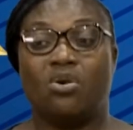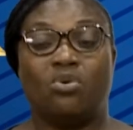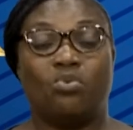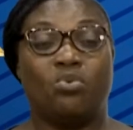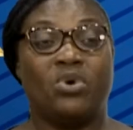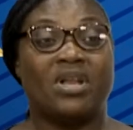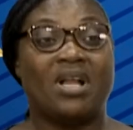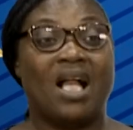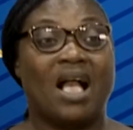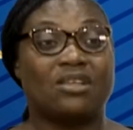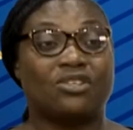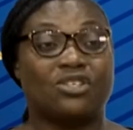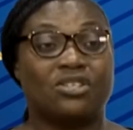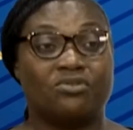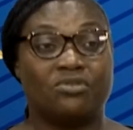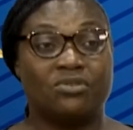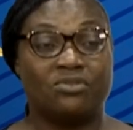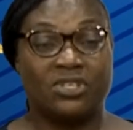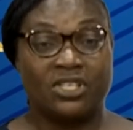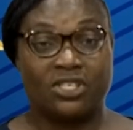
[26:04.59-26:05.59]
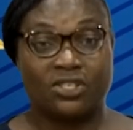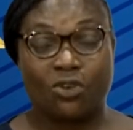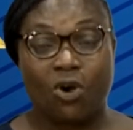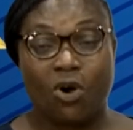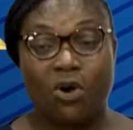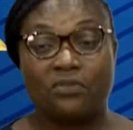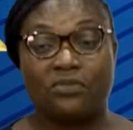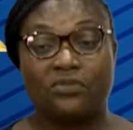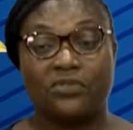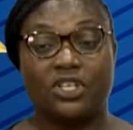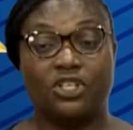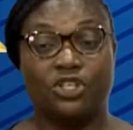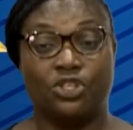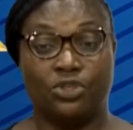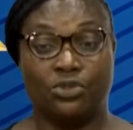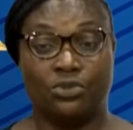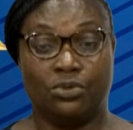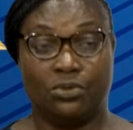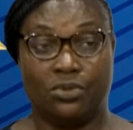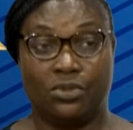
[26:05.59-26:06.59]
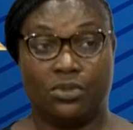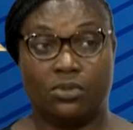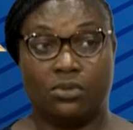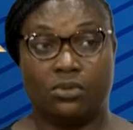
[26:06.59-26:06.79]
we can resolve issues,